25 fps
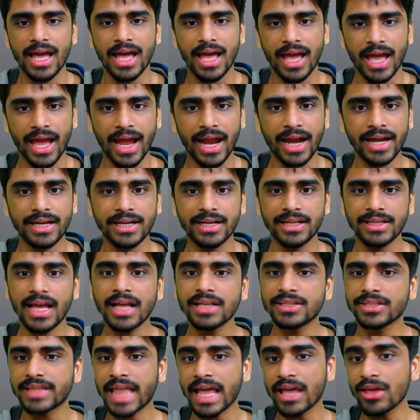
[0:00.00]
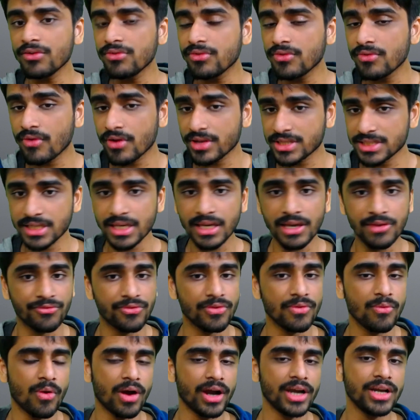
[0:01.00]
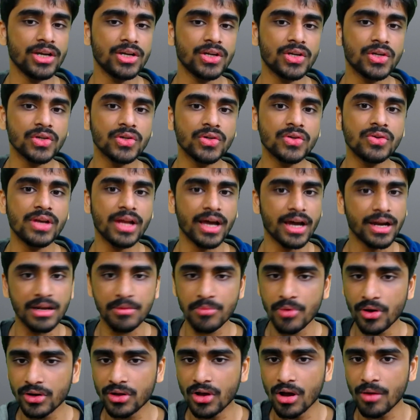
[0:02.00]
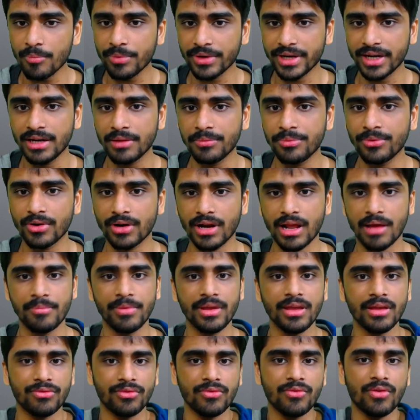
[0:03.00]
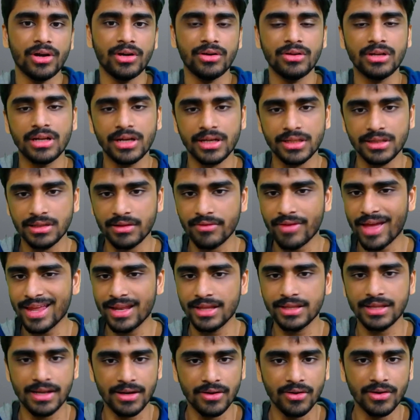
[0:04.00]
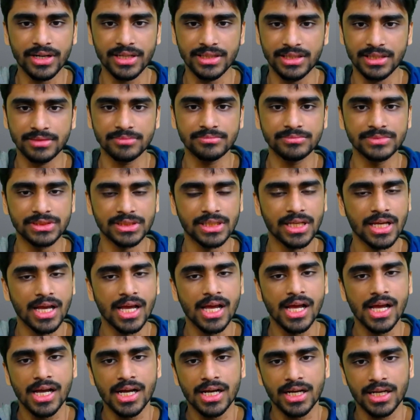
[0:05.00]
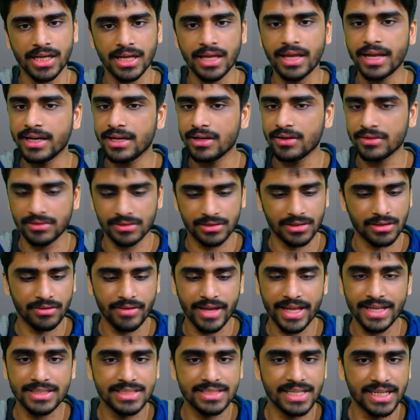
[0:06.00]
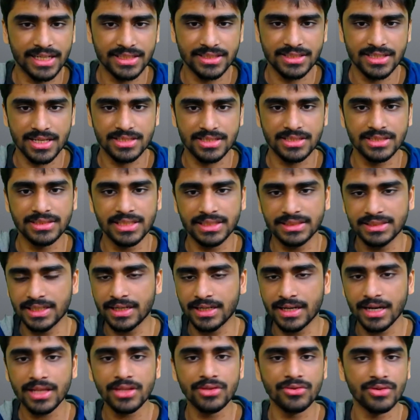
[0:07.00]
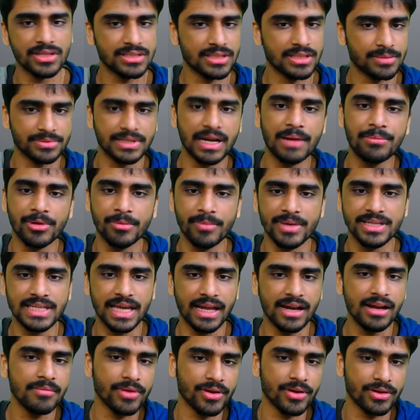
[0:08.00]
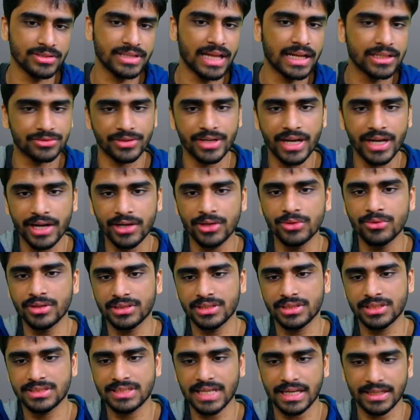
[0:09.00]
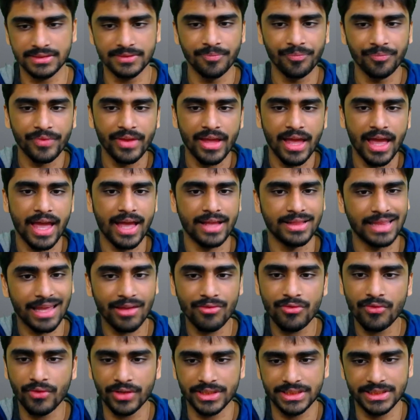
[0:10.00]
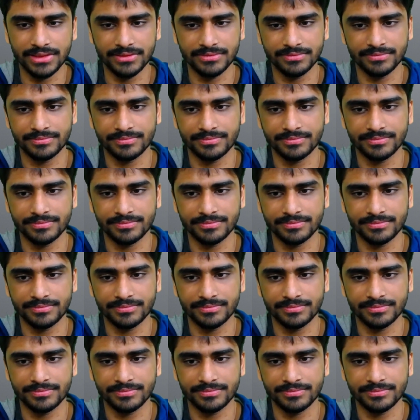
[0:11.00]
And yes, thank you for watching. If you want to learn about competitive programming, if you want to learn the various algorithms and the various data structures, etc., you can subscribe to my channel, because that's what I do on this channel. And thank you for watching.